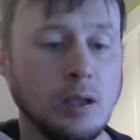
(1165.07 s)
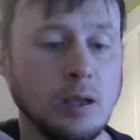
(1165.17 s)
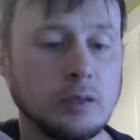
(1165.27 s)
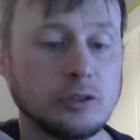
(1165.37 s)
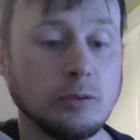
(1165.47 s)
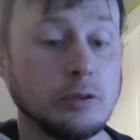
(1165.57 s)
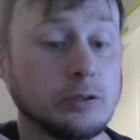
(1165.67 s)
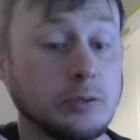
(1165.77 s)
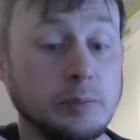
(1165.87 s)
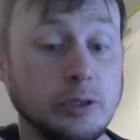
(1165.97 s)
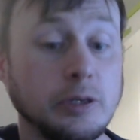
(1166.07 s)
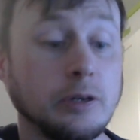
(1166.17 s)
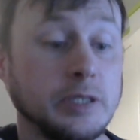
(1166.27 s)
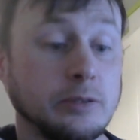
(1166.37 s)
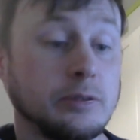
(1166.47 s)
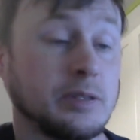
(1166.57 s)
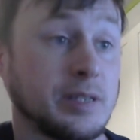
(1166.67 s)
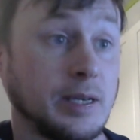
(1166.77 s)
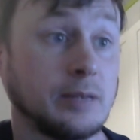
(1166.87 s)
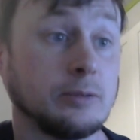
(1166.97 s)
The trouble was, when he put it on, he couldn't
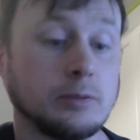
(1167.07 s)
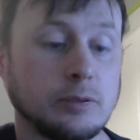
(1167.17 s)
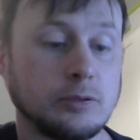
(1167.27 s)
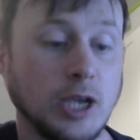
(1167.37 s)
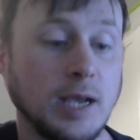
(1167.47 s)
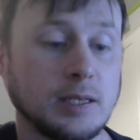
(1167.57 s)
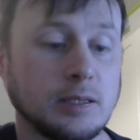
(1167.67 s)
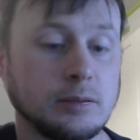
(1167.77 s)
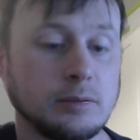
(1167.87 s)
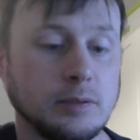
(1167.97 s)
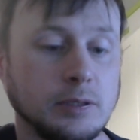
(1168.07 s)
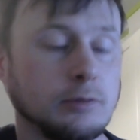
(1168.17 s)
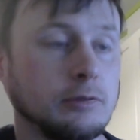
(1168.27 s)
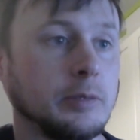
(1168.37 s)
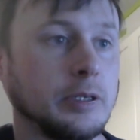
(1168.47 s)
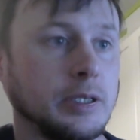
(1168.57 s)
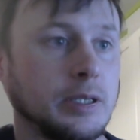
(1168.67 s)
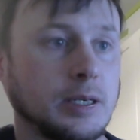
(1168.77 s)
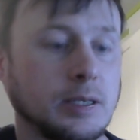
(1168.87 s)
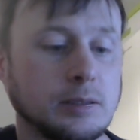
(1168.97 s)
see out. Jack, he called from underneath
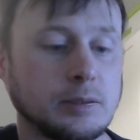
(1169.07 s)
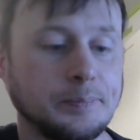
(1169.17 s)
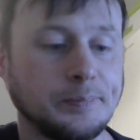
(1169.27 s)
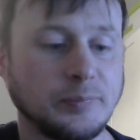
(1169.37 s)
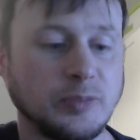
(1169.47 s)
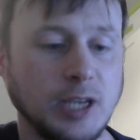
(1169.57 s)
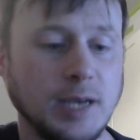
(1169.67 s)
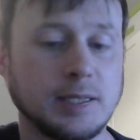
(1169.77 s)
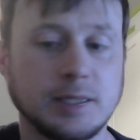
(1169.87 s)
the hat. Jack!